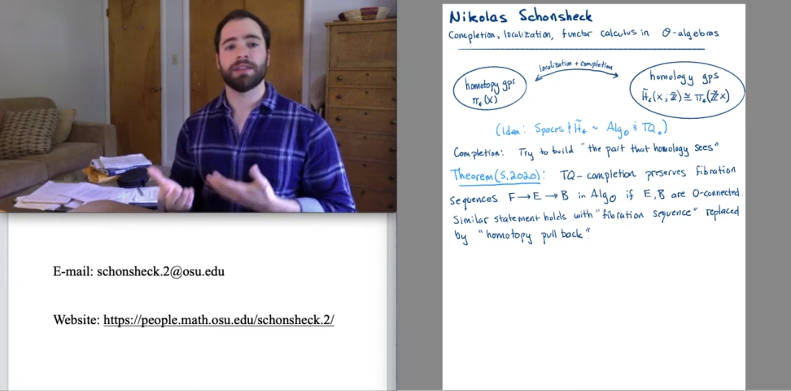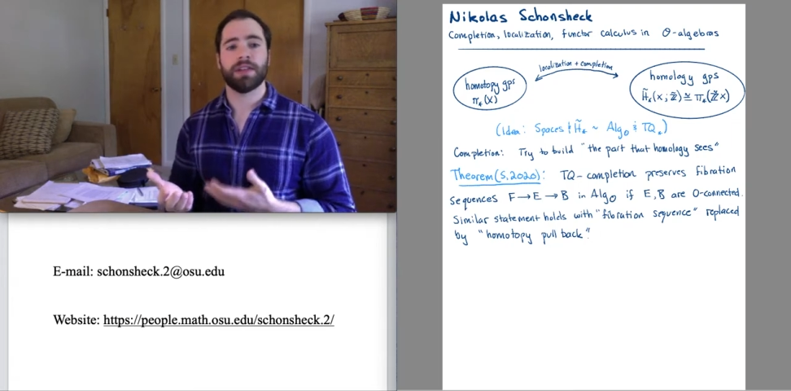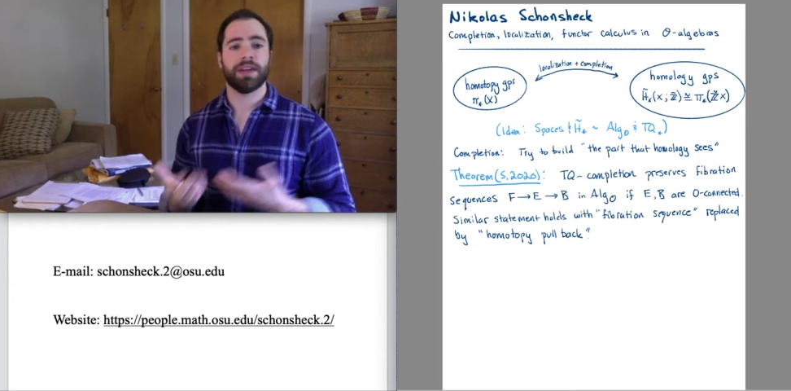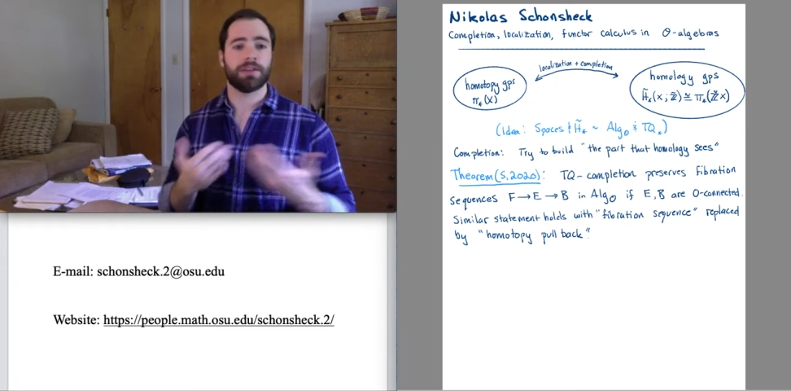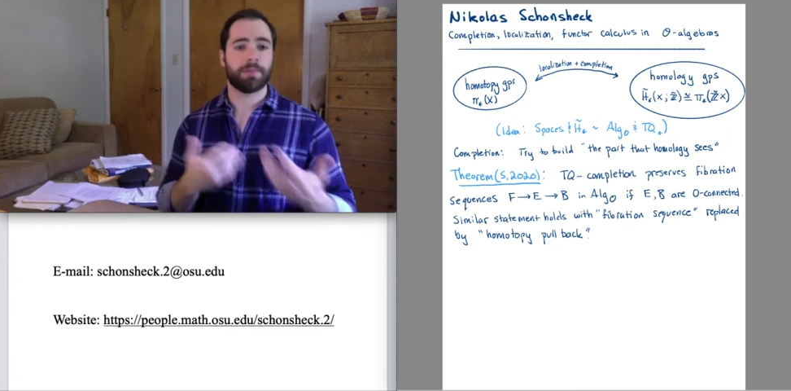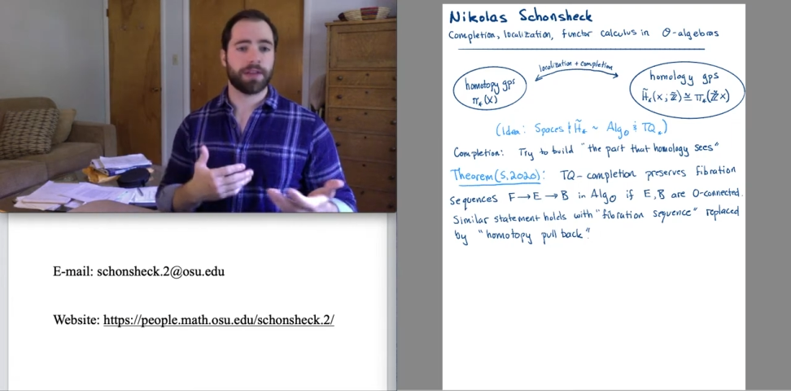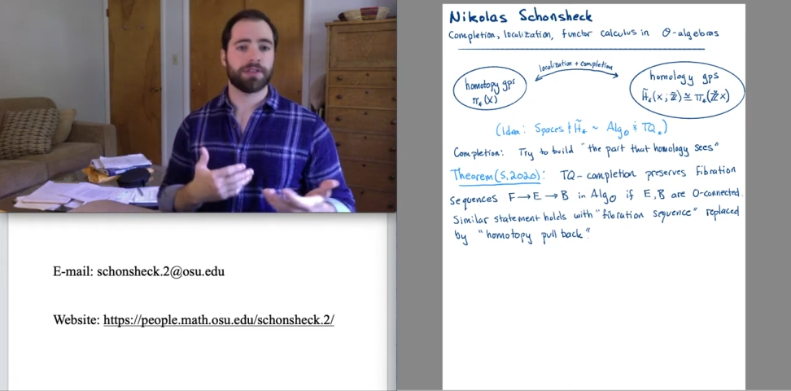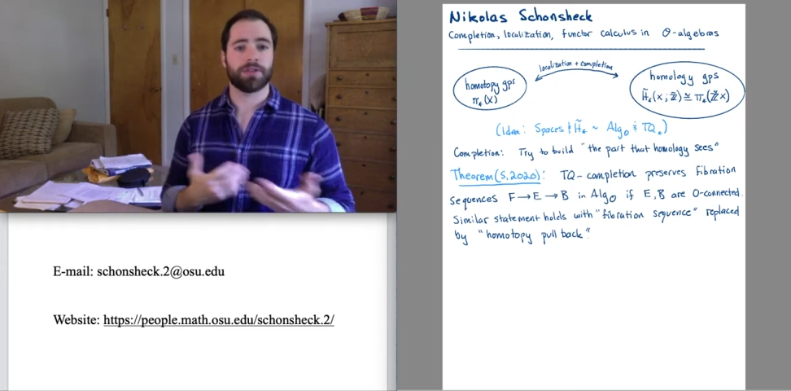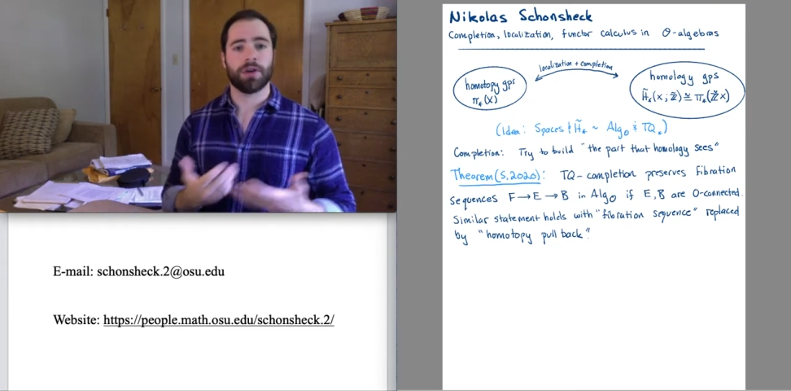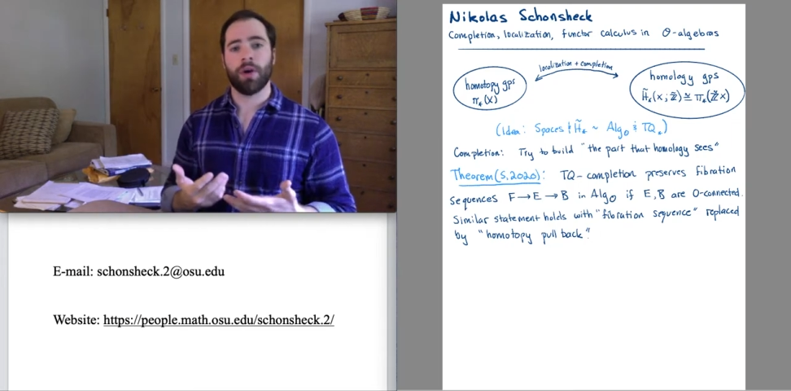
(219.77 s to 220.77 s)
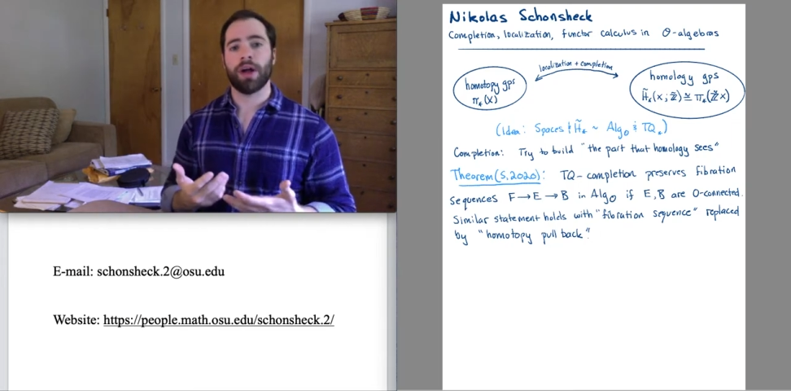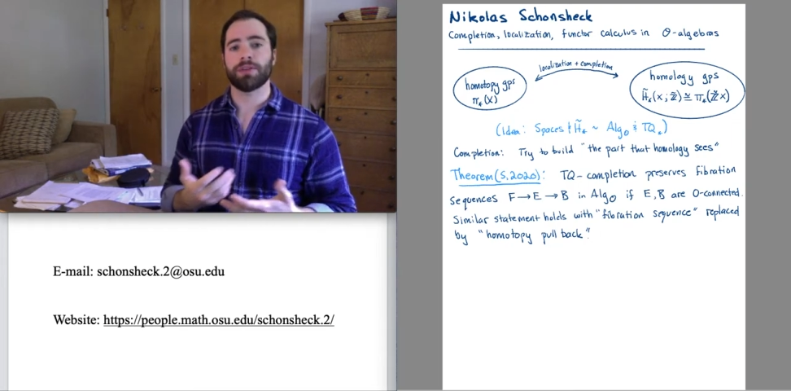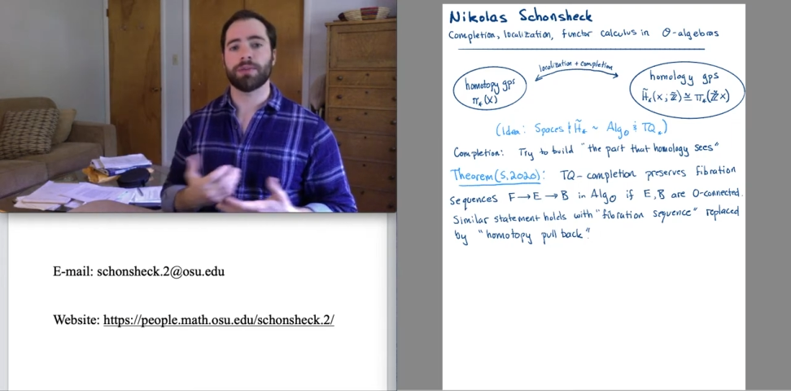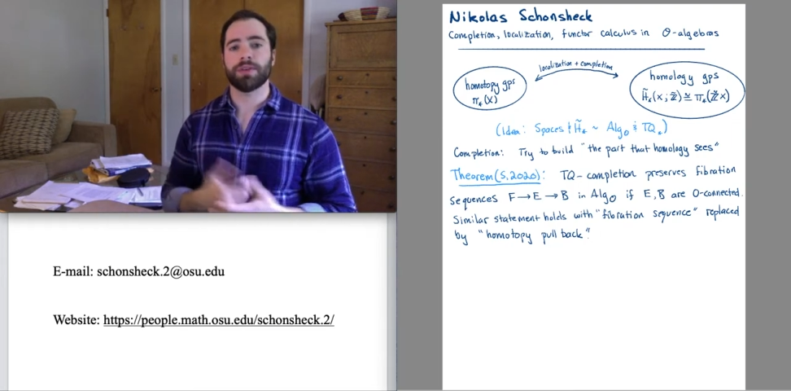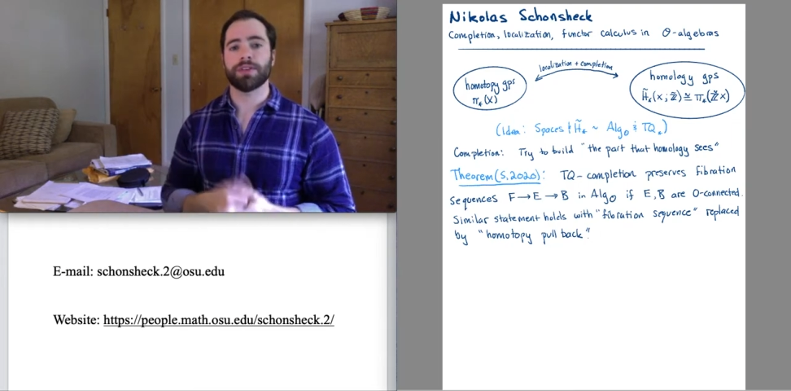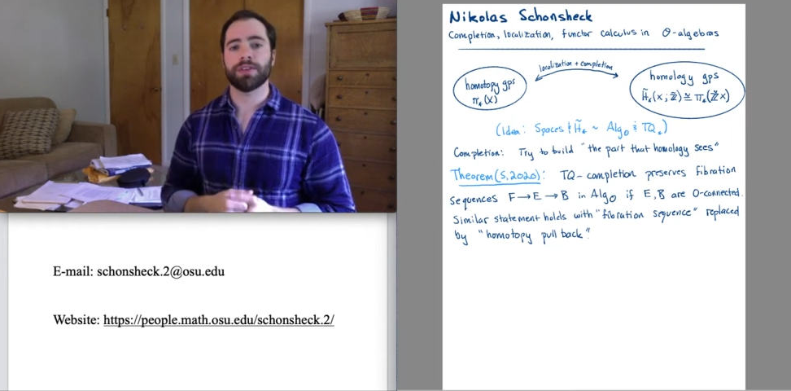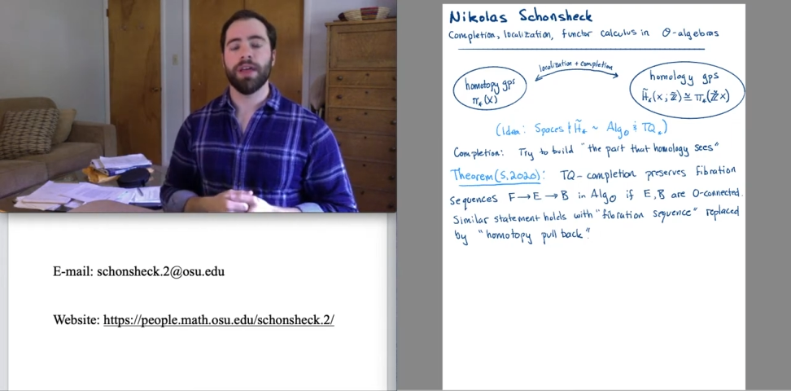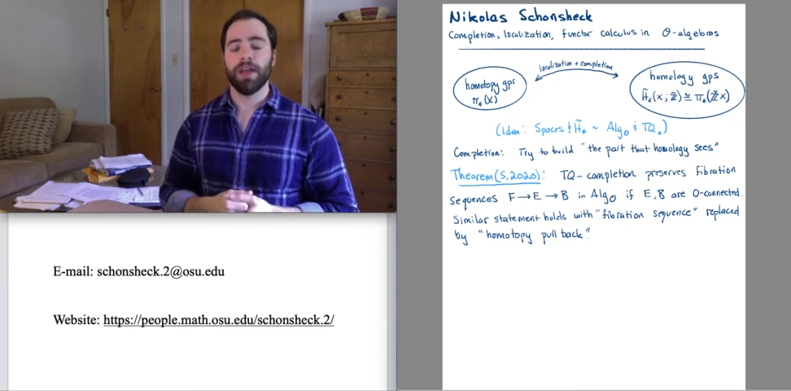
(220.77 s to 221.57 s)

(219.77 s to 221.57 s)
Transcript: like spaces or O-algebras,